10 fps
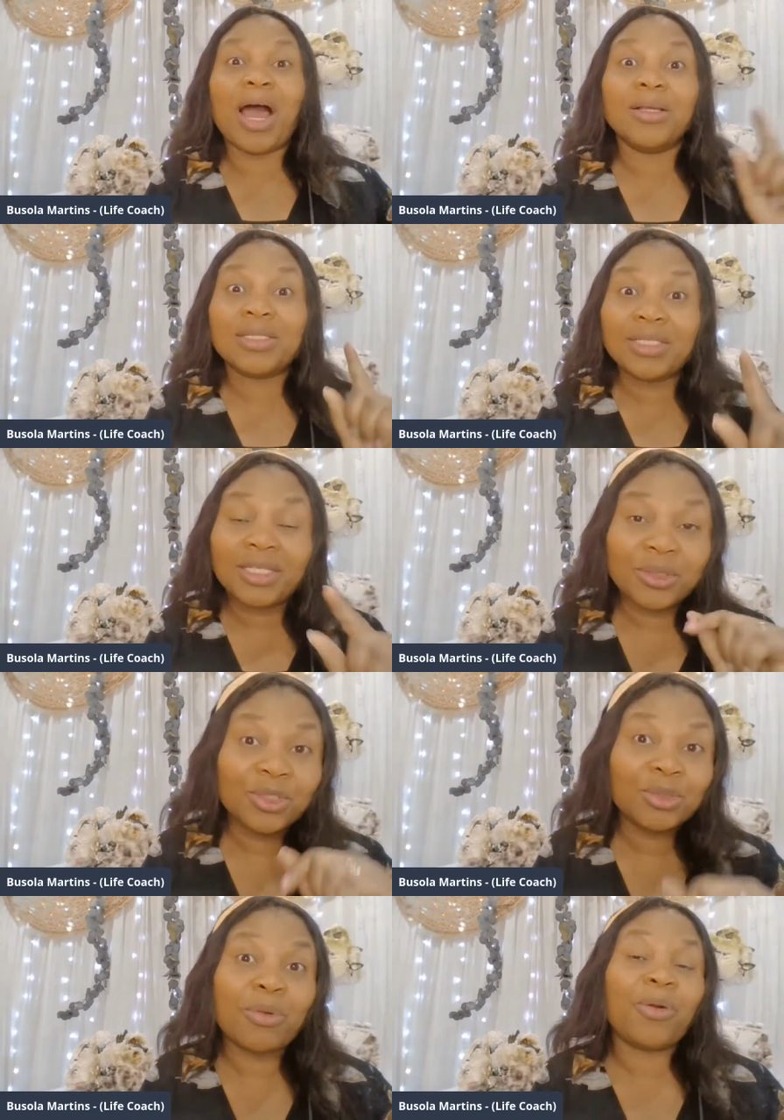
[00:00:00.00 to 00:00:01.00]
I'll see you
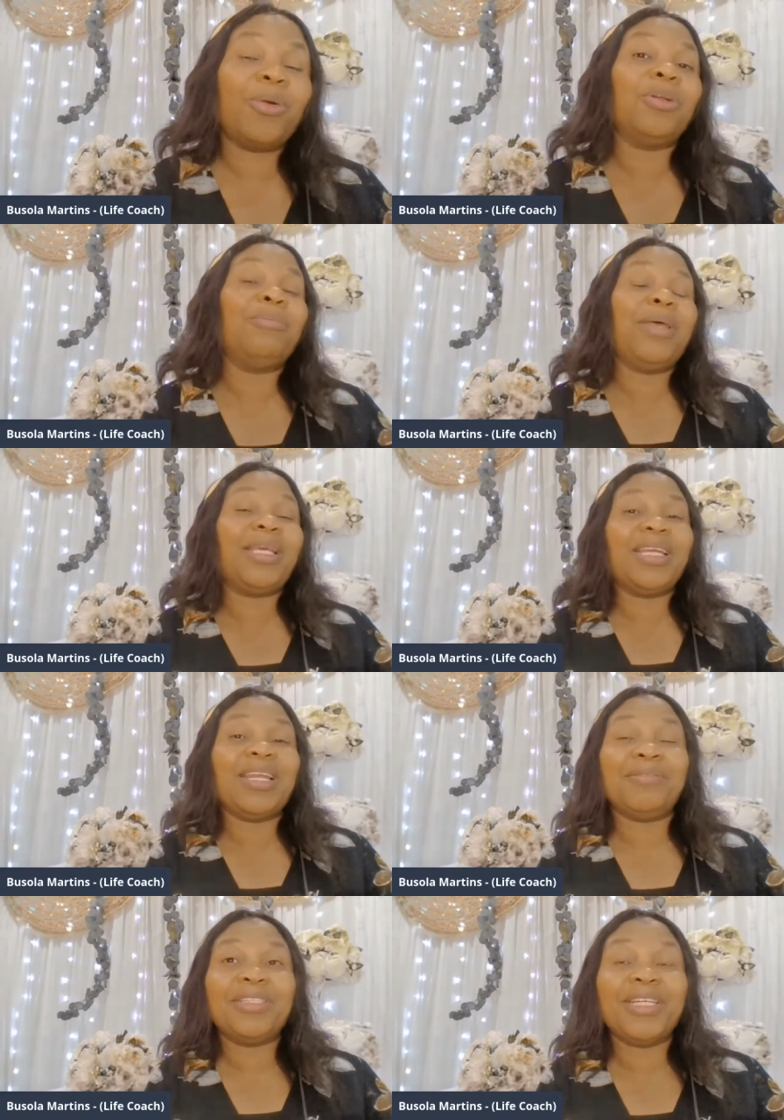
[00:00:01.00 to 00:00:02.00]
tomorrow on Making
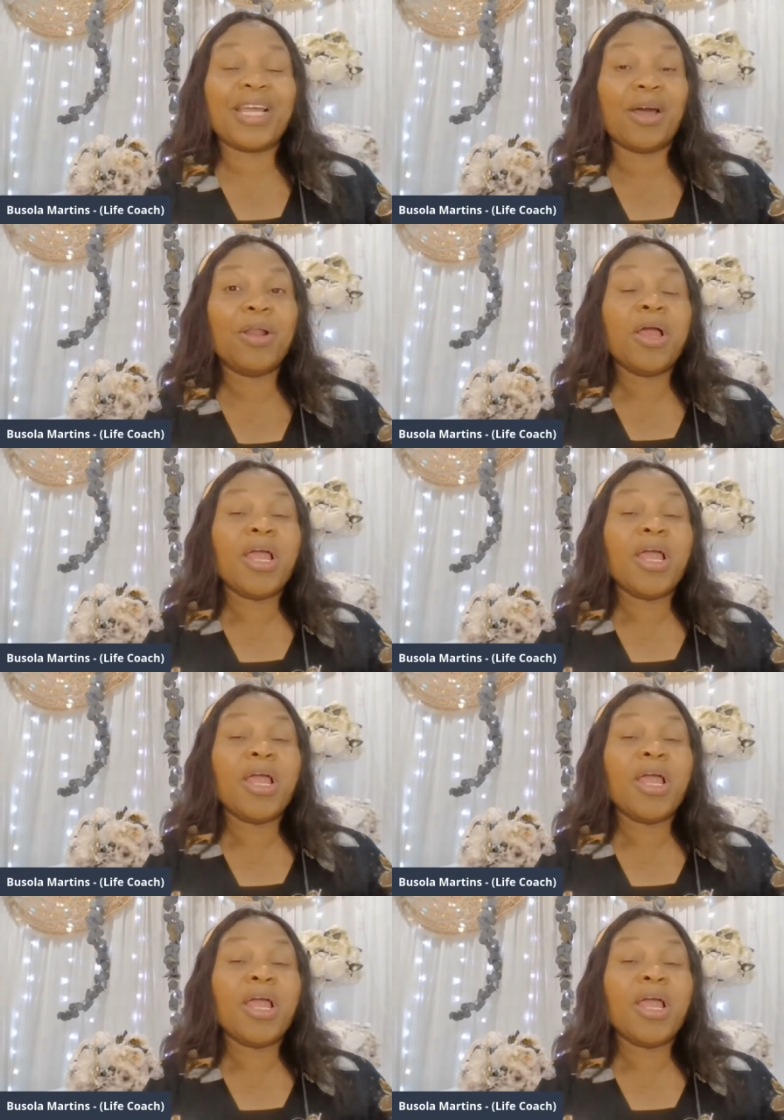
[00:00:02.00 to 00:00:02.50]
Everyday Count.